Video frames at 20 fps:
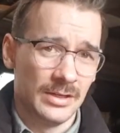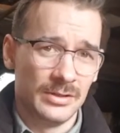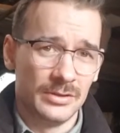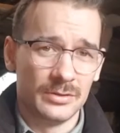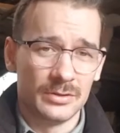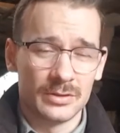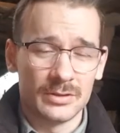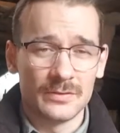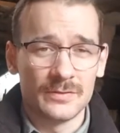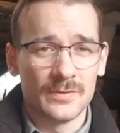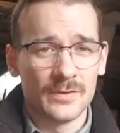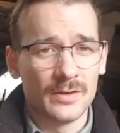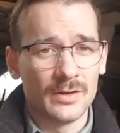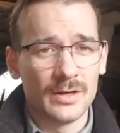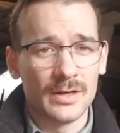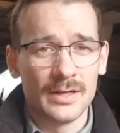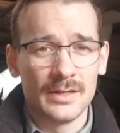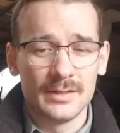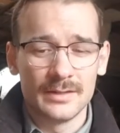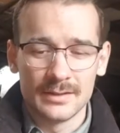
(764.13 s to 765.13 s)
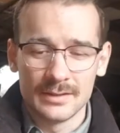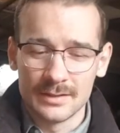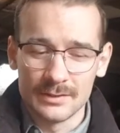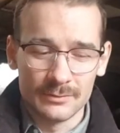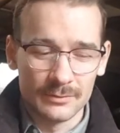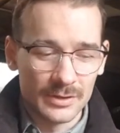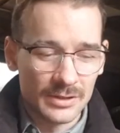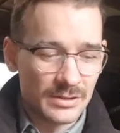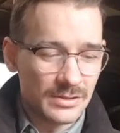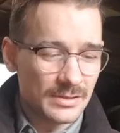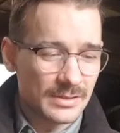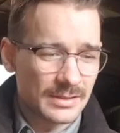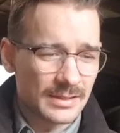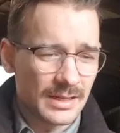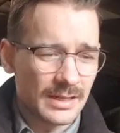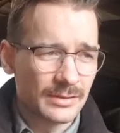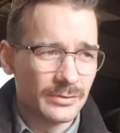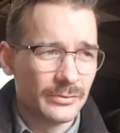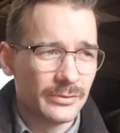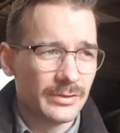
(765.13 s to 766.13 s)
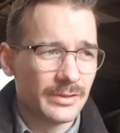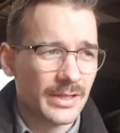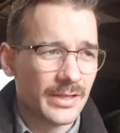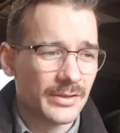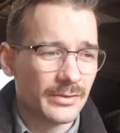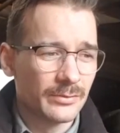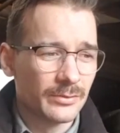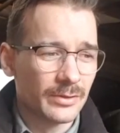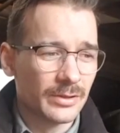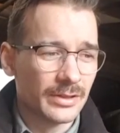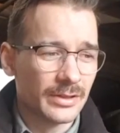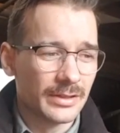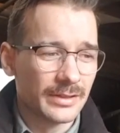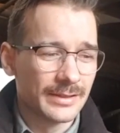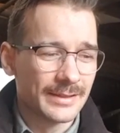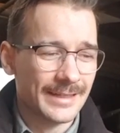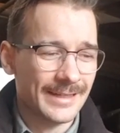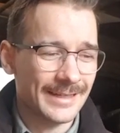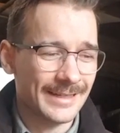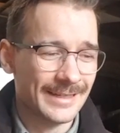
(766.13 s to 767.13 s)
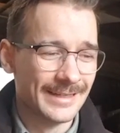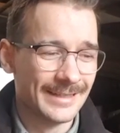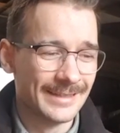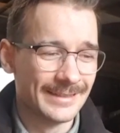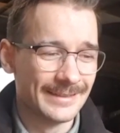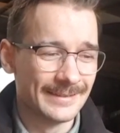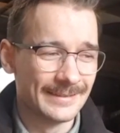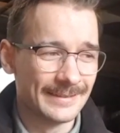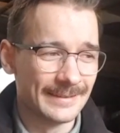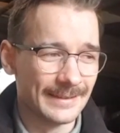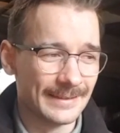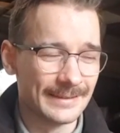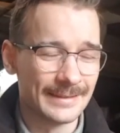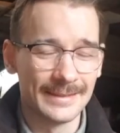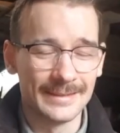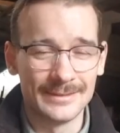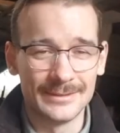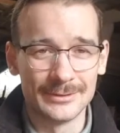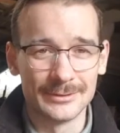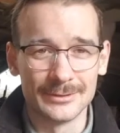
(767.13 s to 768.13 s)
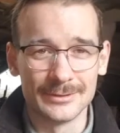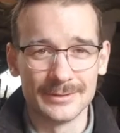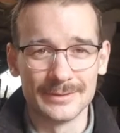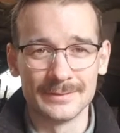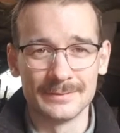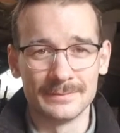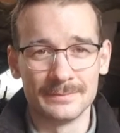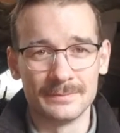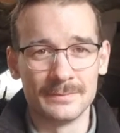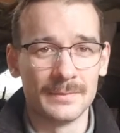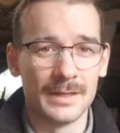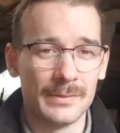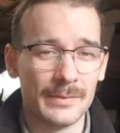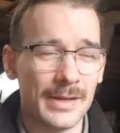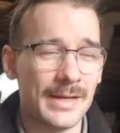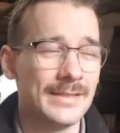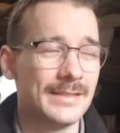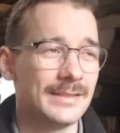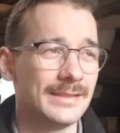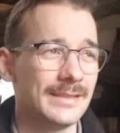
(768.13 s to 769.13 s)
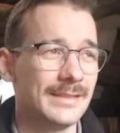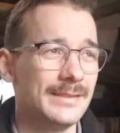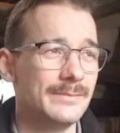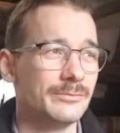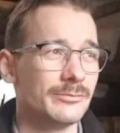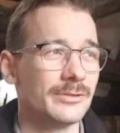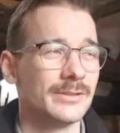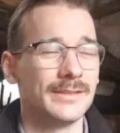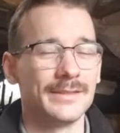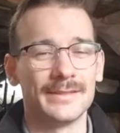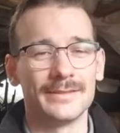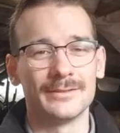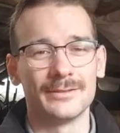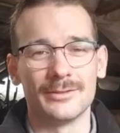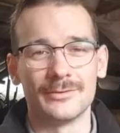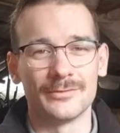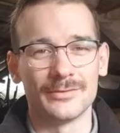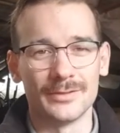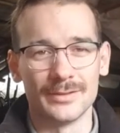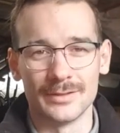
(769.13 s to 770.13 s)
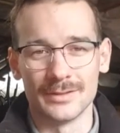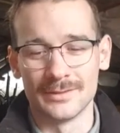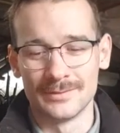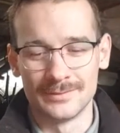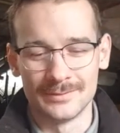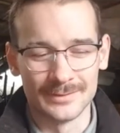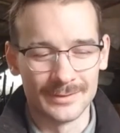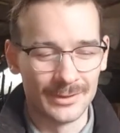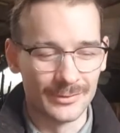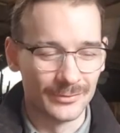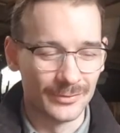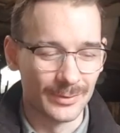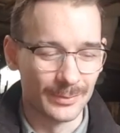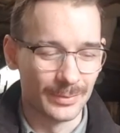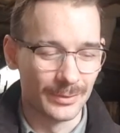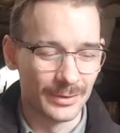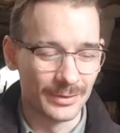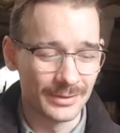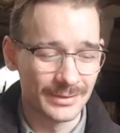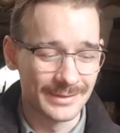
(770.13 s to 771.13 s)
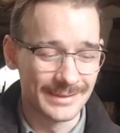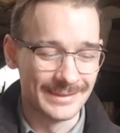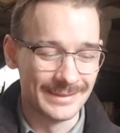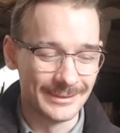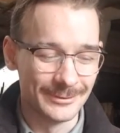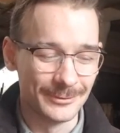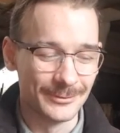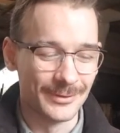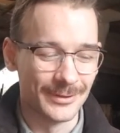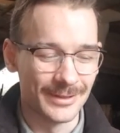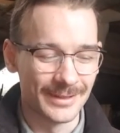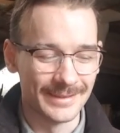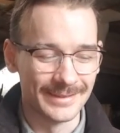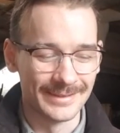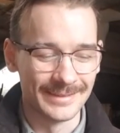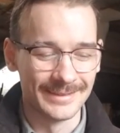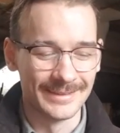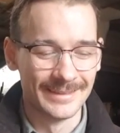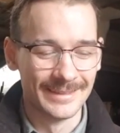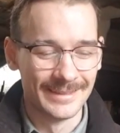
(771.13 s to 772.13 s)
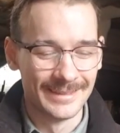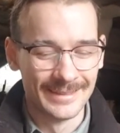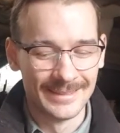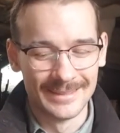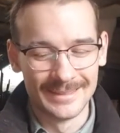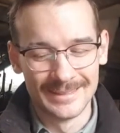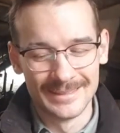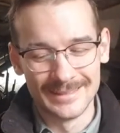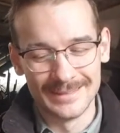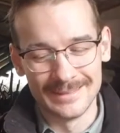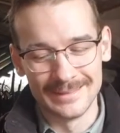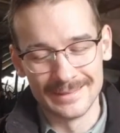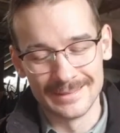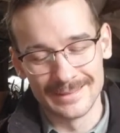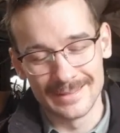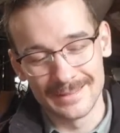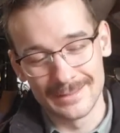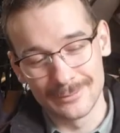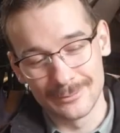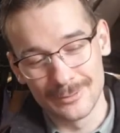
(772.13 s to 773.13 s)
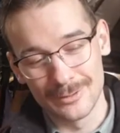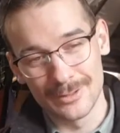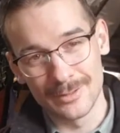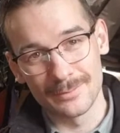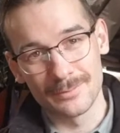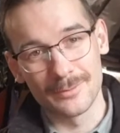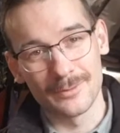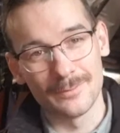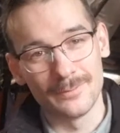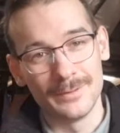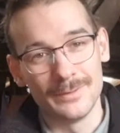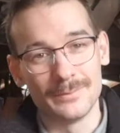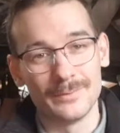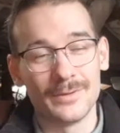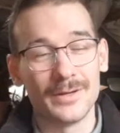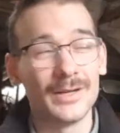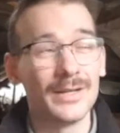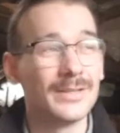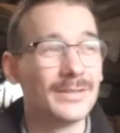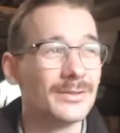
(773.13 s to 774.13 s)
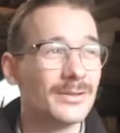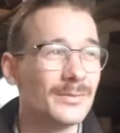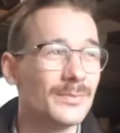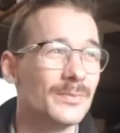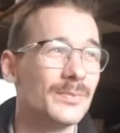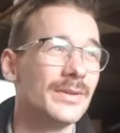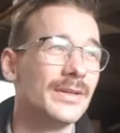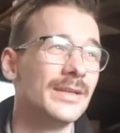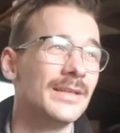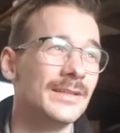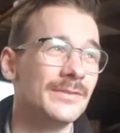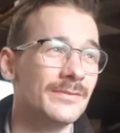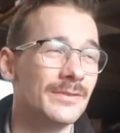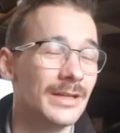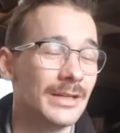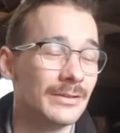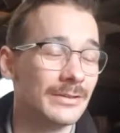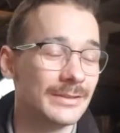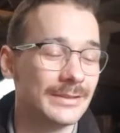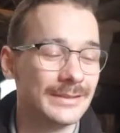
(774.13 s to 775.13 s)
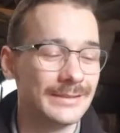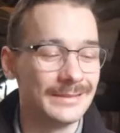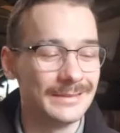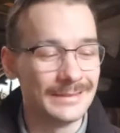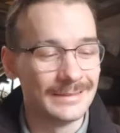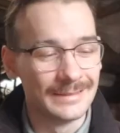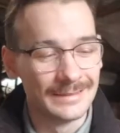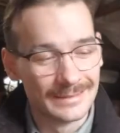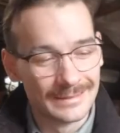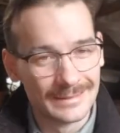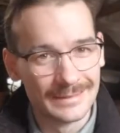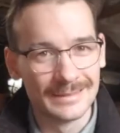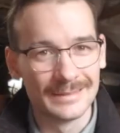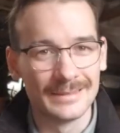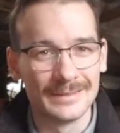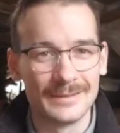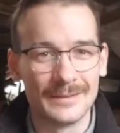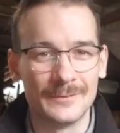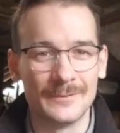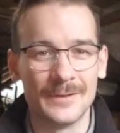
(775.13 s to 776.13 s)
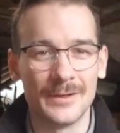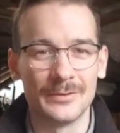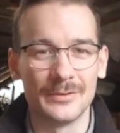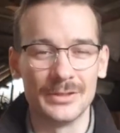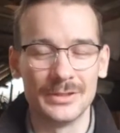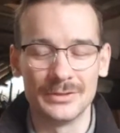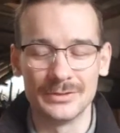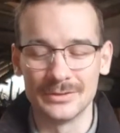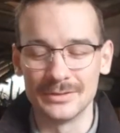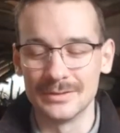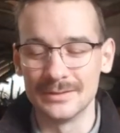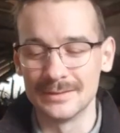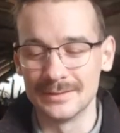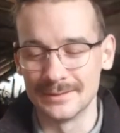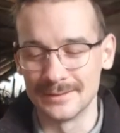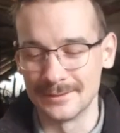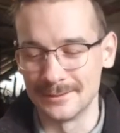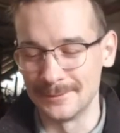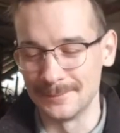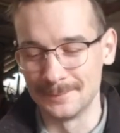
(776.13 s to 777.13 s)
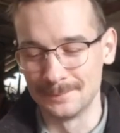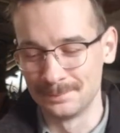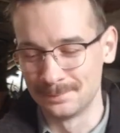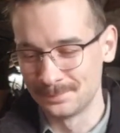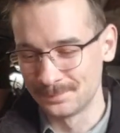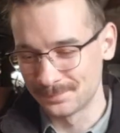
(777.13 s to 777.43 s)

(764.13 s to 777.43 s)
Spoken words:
you're gonna find that when you start doing leather work, unless you're amazingly brilliant off the blocks, you'll find that your leather work probably might not be very, very good. So